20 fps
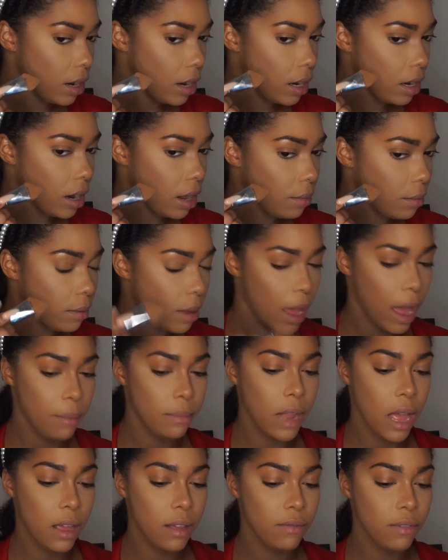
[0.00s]
and I'm
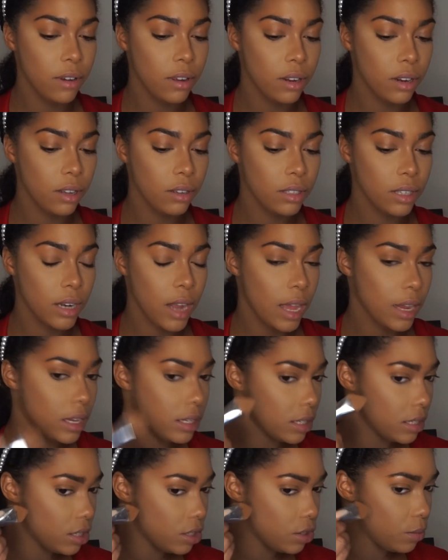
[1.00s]
not even going to use a lot
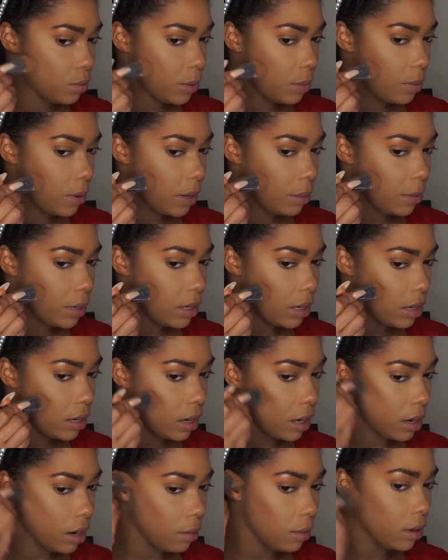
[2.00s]
because it's super pigmented,
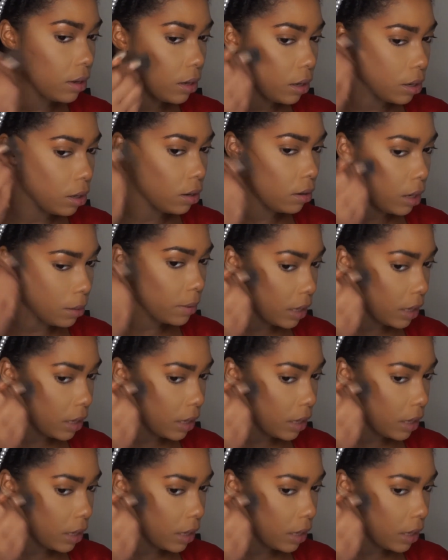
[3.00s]
and I'm going to go